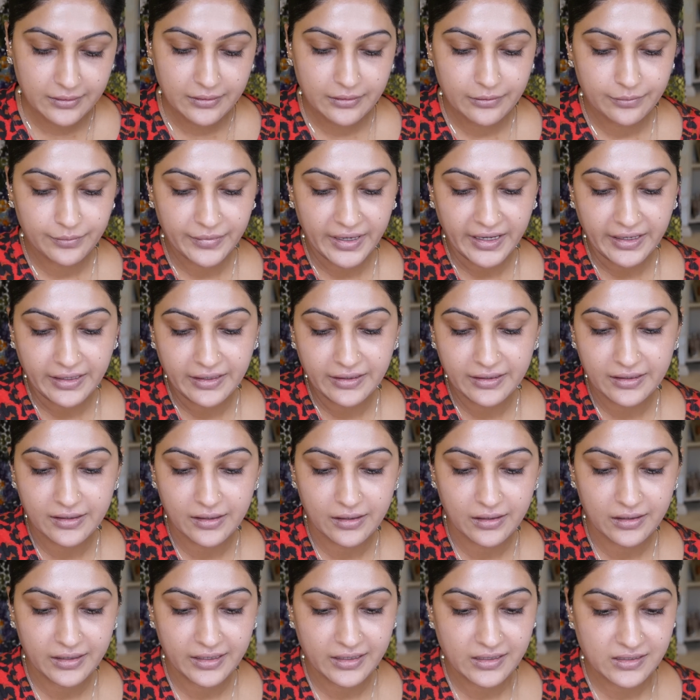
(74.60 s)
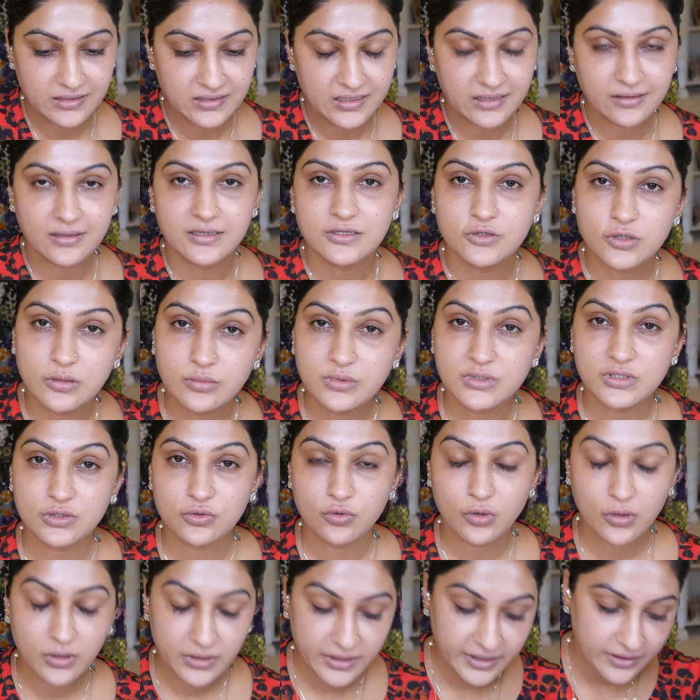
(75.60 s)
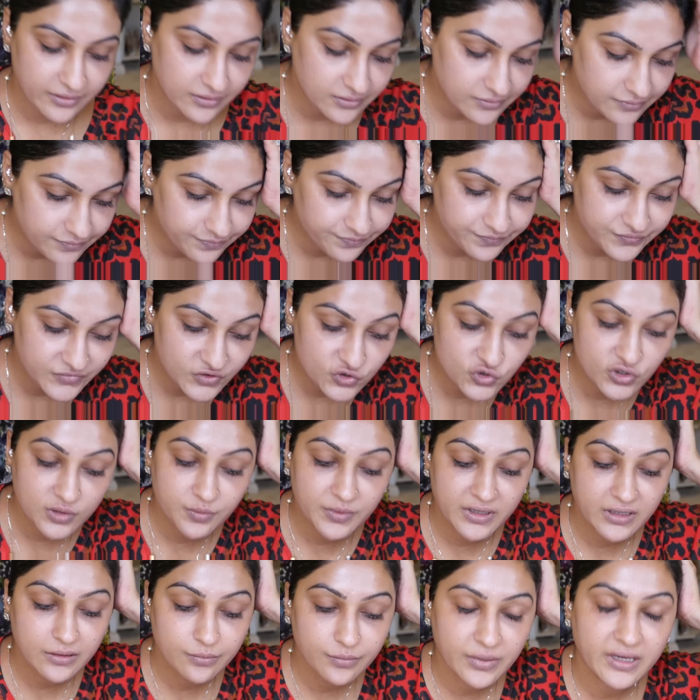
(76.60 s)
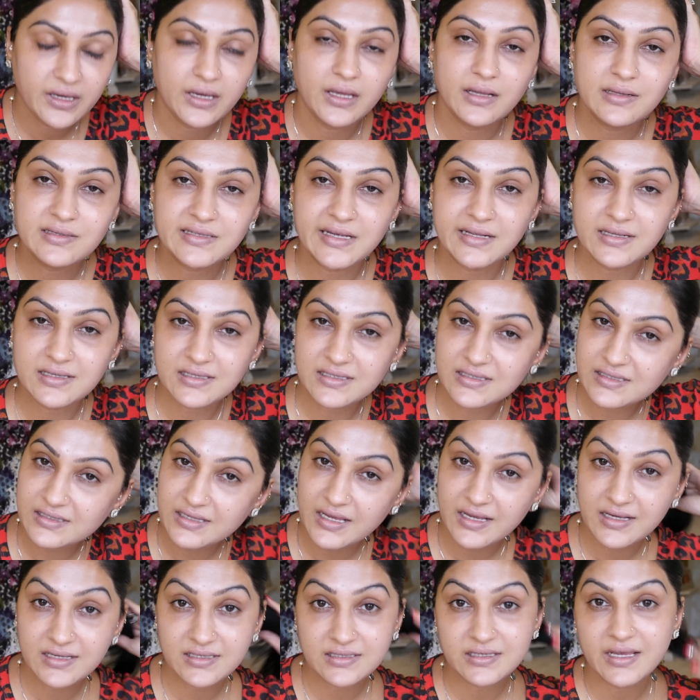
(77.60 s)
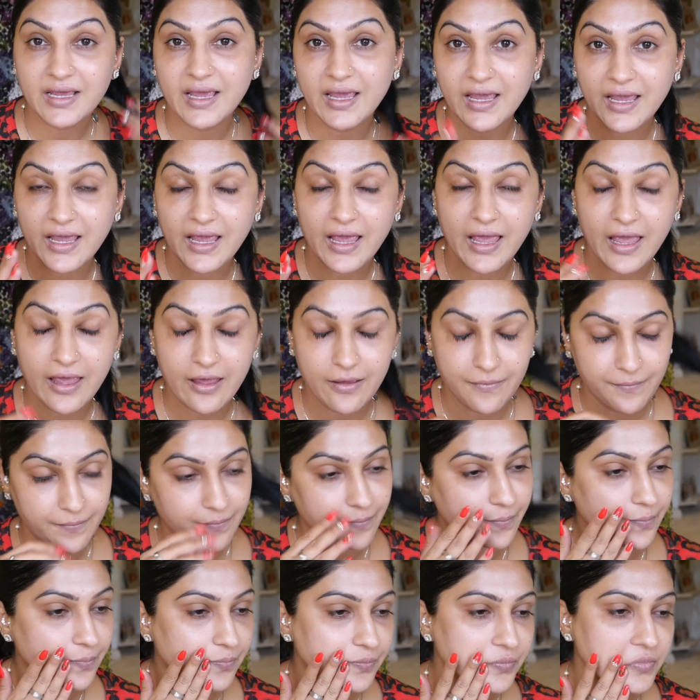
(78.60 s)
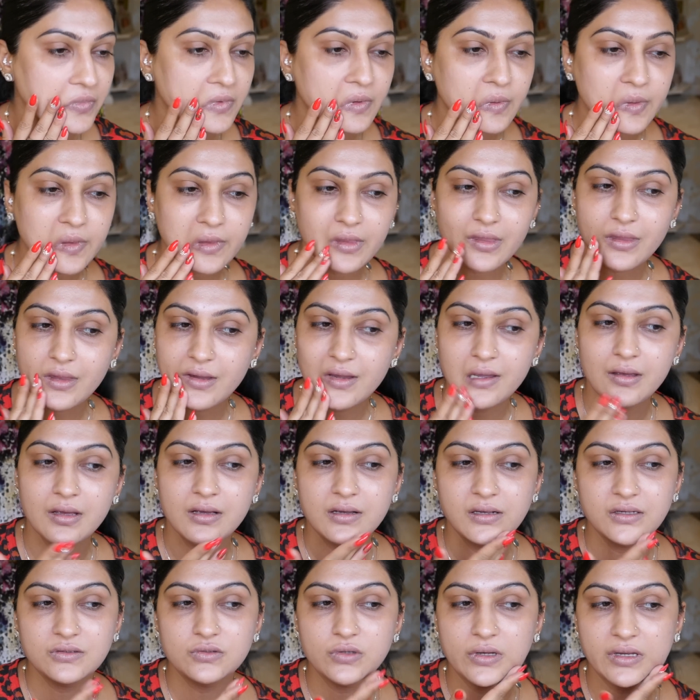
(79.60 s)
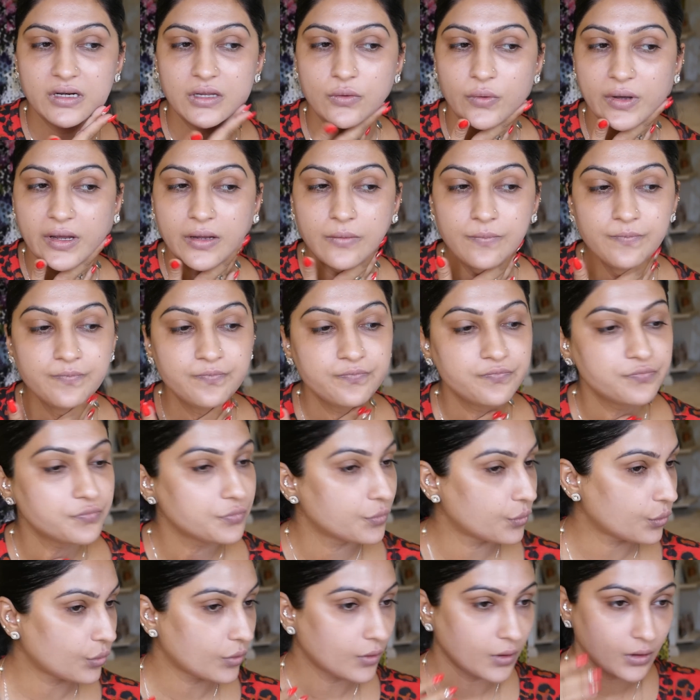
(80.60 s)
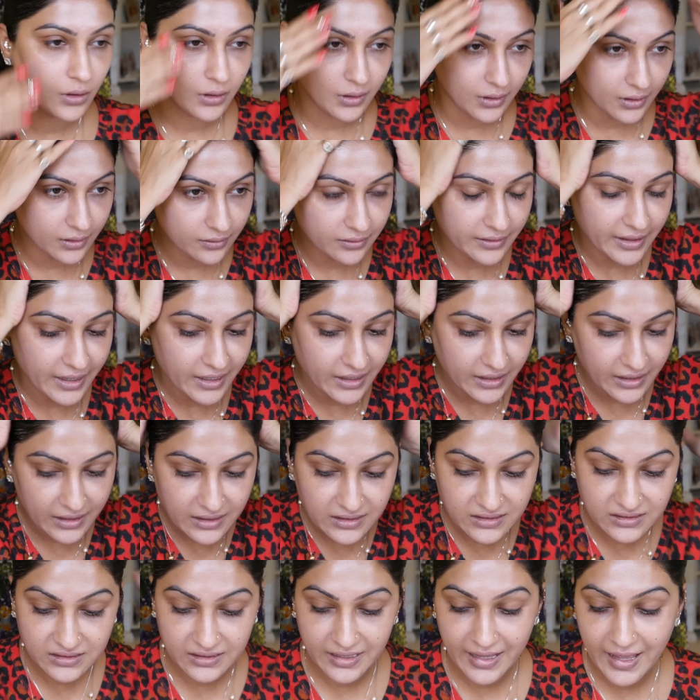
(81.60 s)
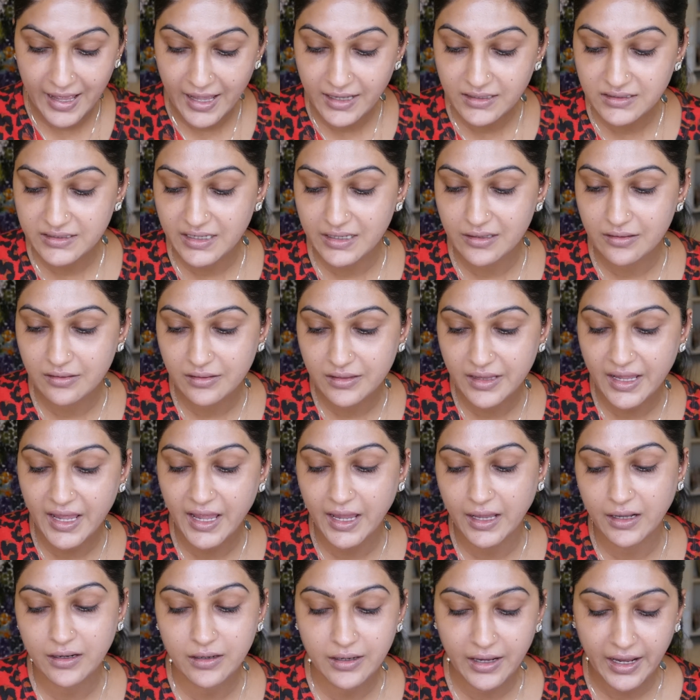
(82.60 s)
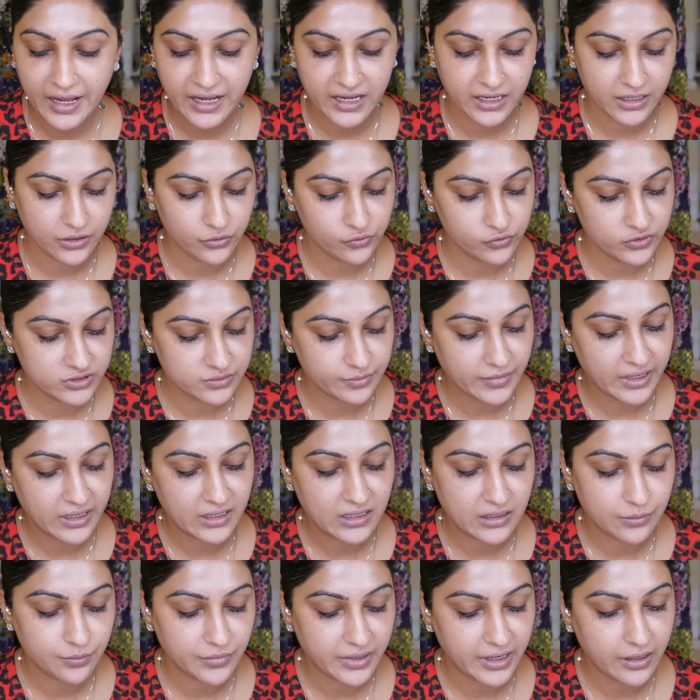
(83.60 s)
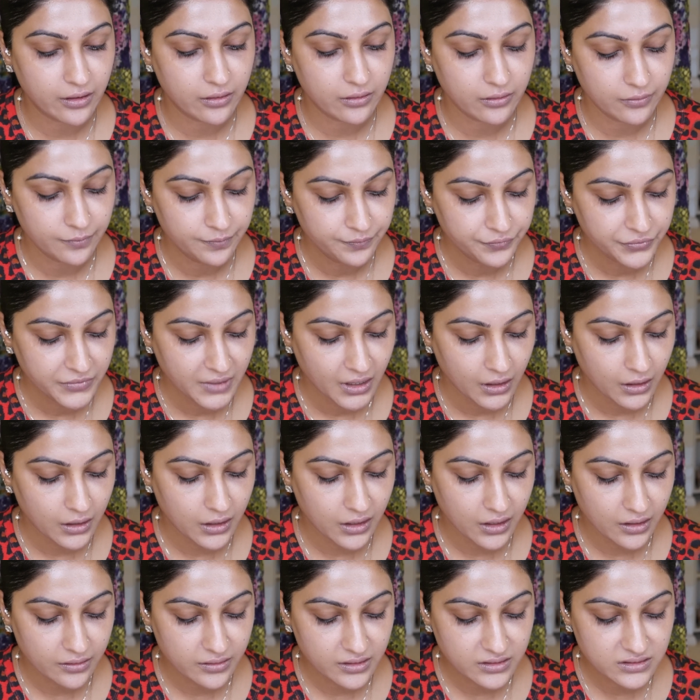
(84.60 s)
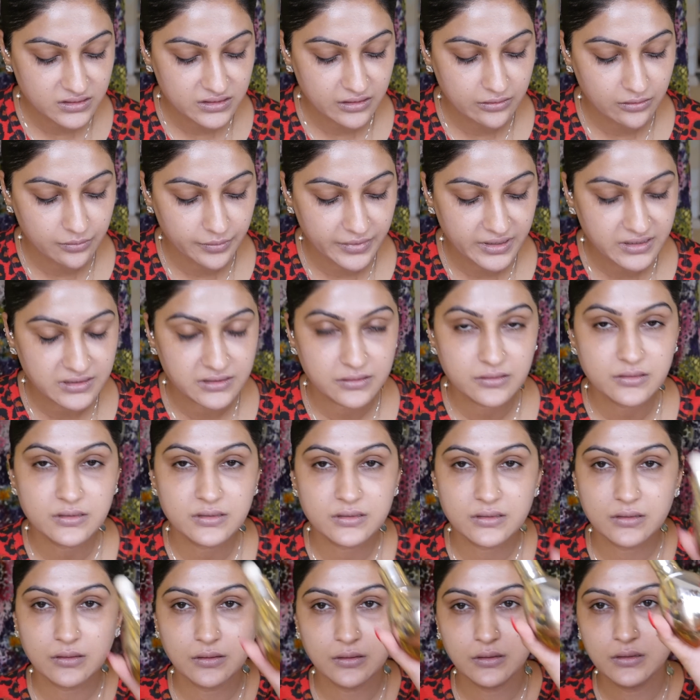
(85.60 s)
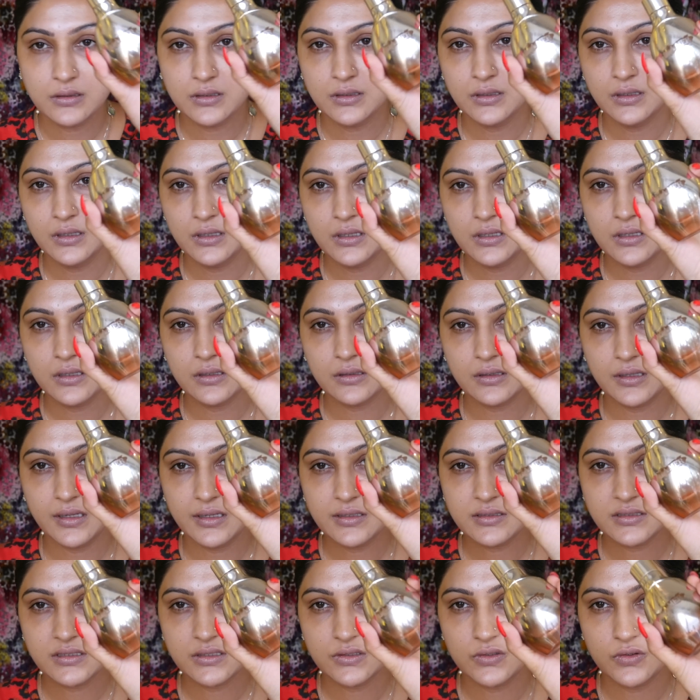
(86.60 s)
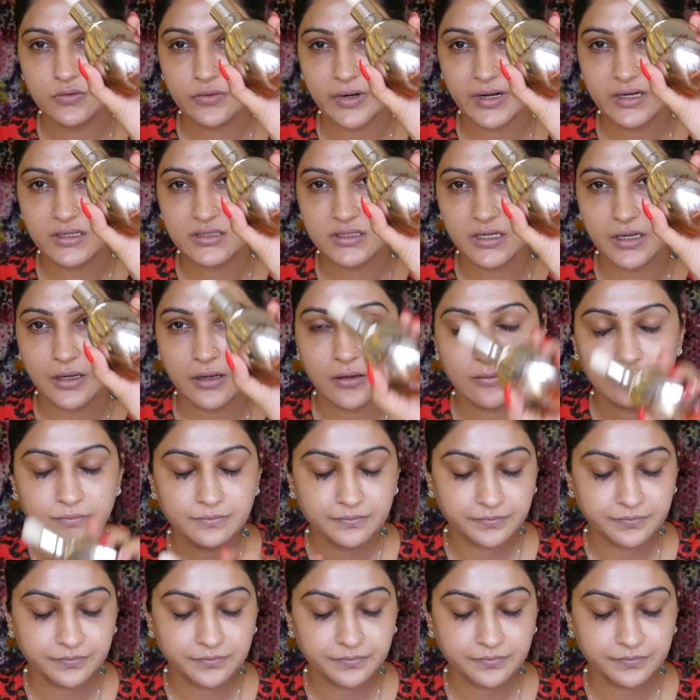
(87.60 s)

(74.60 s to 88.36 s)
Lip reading: my girl is in the swim squad and swimming begins at 6 a.m. So anyway, that is that. And then I use my La Mer, the Serum Essence, this right here.